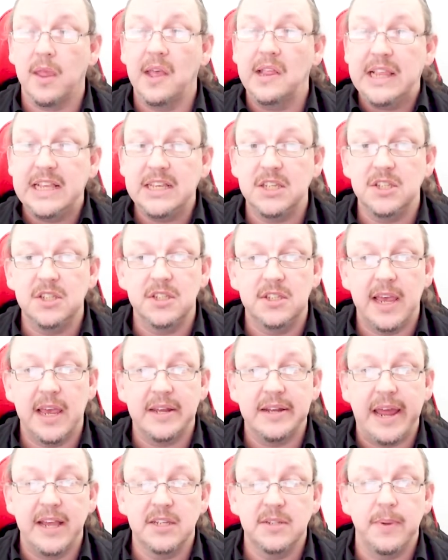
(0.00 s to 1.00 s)
This is the
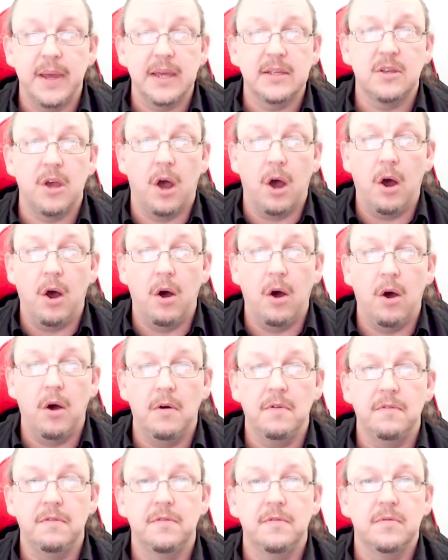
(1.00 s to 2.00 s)
second aspect
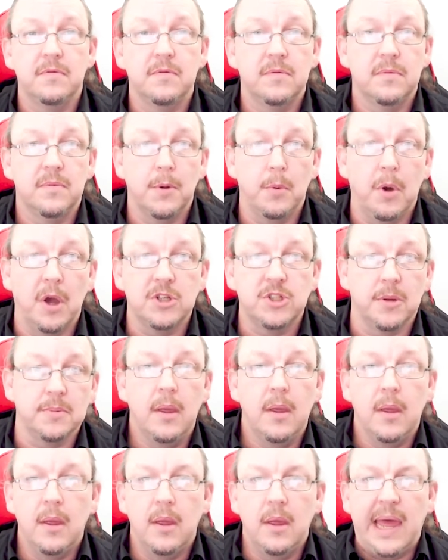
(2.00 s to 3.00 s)
of the workshop.
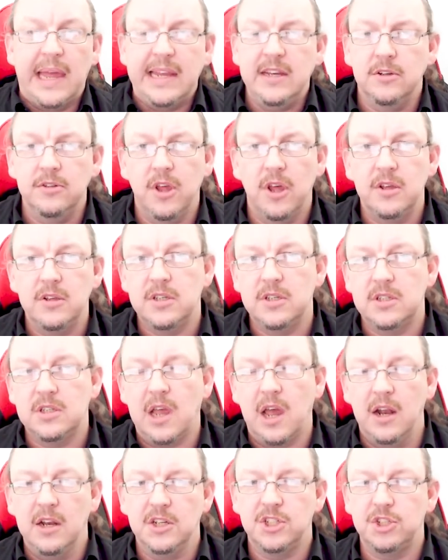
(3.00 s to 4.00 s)
And you'll notice it's
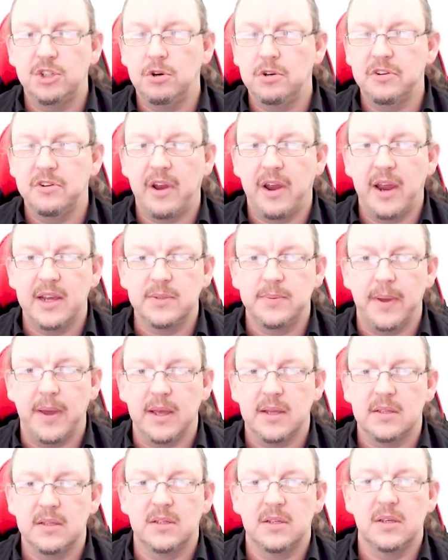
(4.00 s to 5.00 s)
kind of shorter
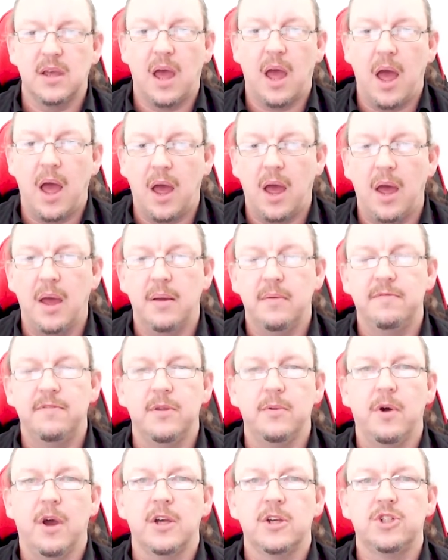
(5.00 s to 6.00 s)
aspect uh, for
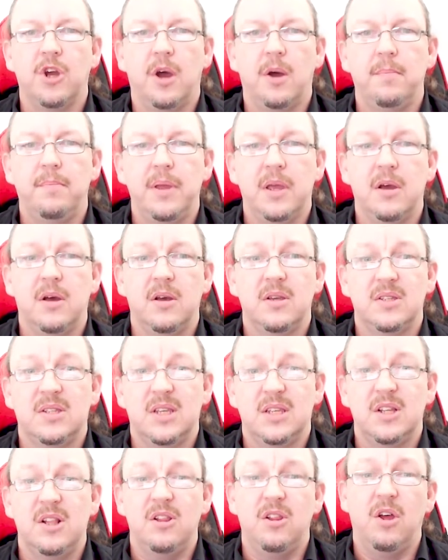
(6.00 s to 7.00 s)
the workshop because
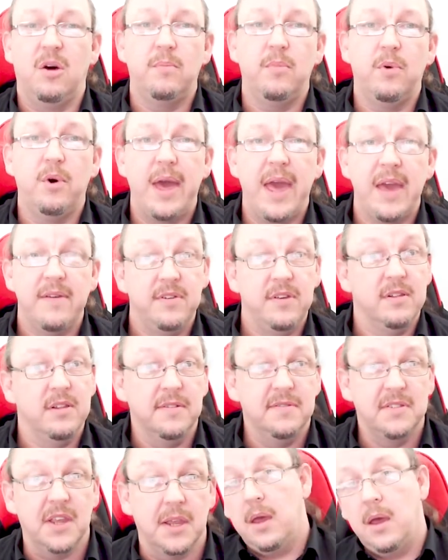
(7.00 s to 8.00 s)
there's a lot more heavy
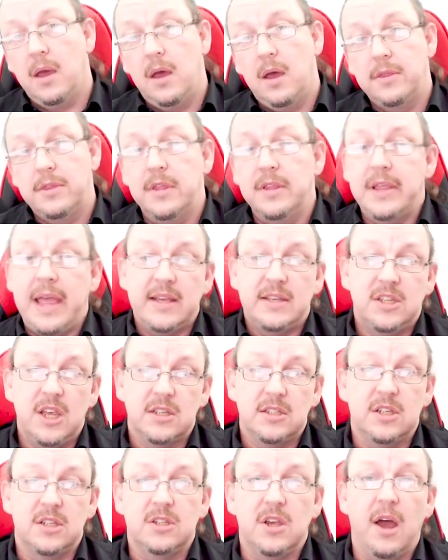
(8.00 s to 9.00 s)
lifting. The next
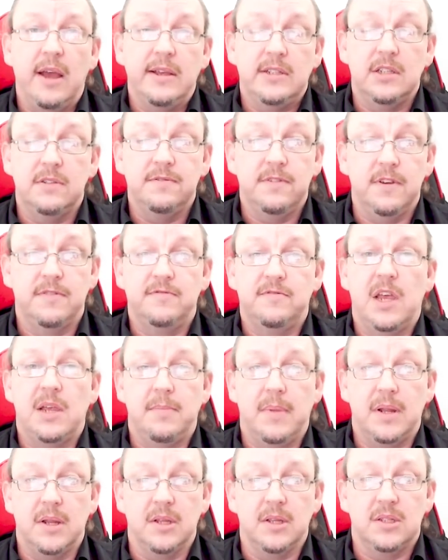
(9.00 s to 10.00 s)
exercise is 15
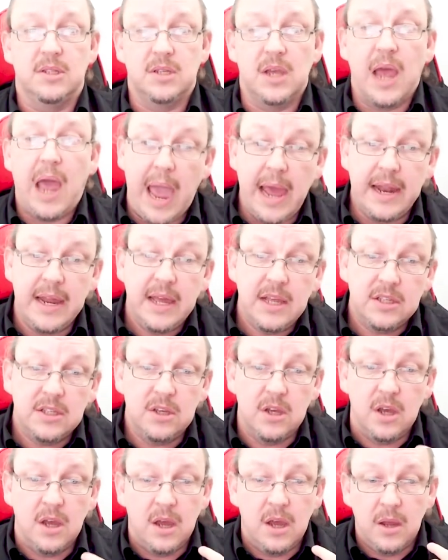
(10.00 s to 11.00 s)
minutes and it's
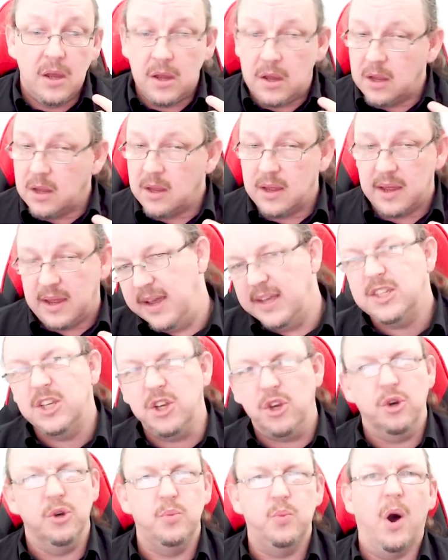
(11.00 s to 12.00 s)
a, it's a
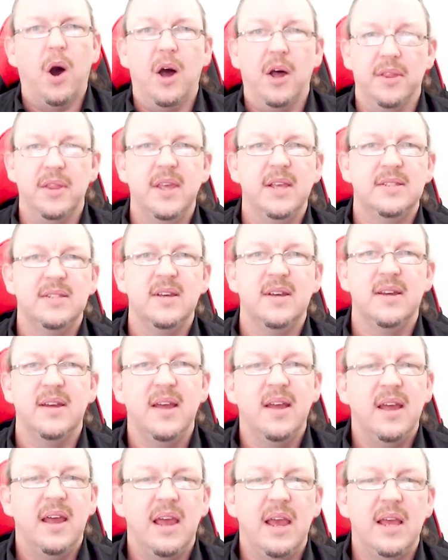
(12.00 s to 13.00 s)
good one. It's a,
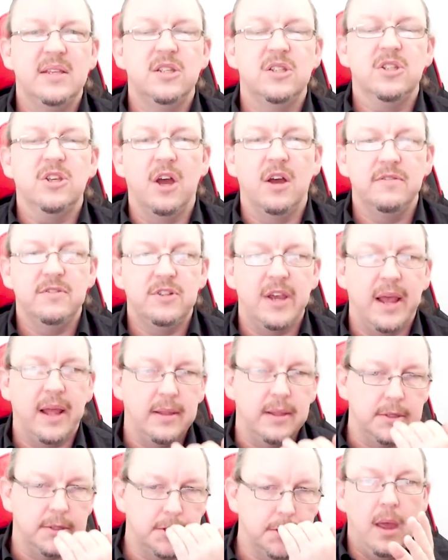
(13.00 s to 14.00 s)
it's a tough
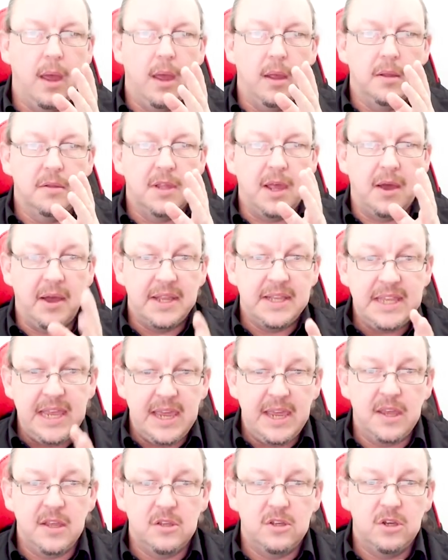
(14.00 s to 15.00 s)
challenge. Now I
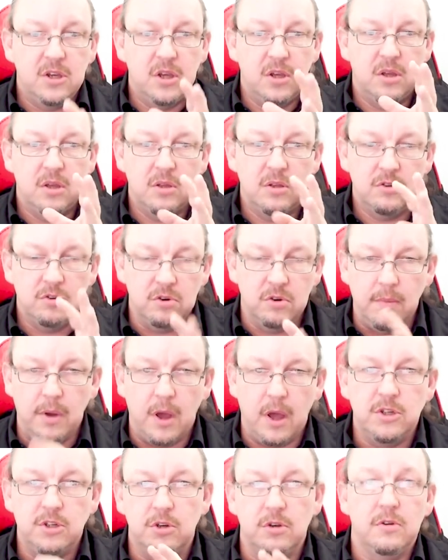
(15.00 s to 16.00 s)
need to
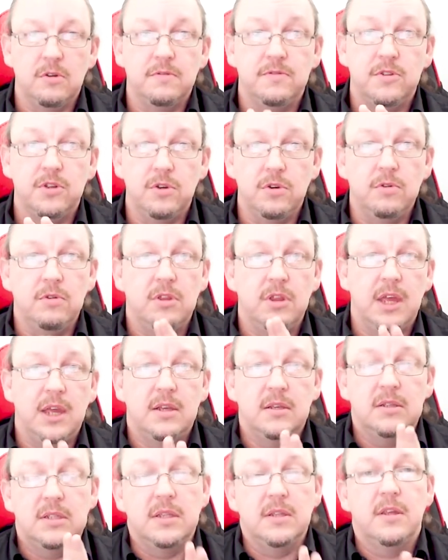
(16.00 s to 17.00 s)
remind you of two
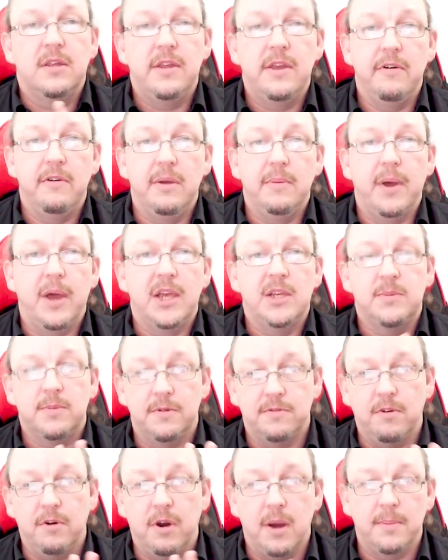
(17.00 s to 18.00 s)
things in the theory base
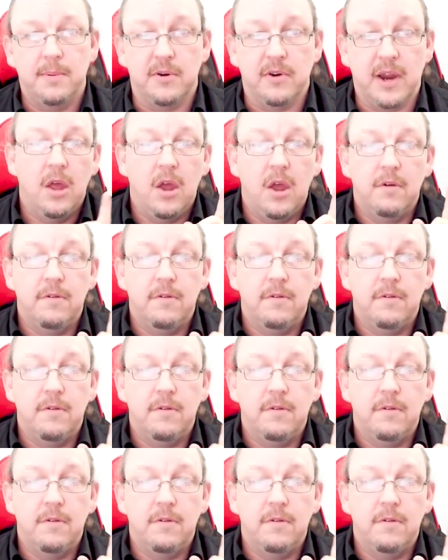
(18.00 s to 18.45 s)
before I progress.